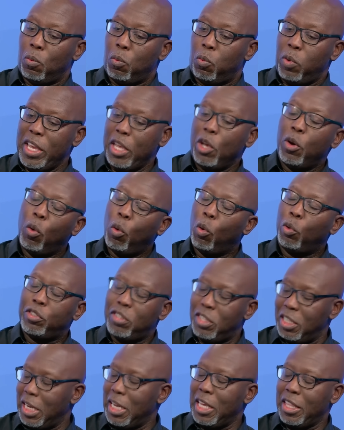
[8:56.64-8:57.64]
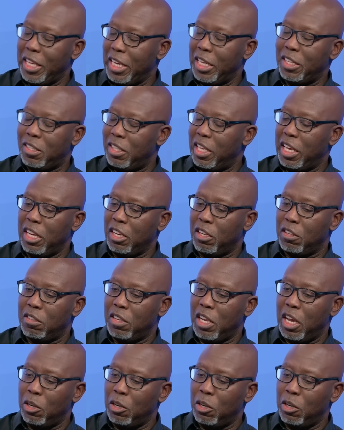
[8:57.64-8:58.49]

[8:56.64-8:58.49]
we all see these things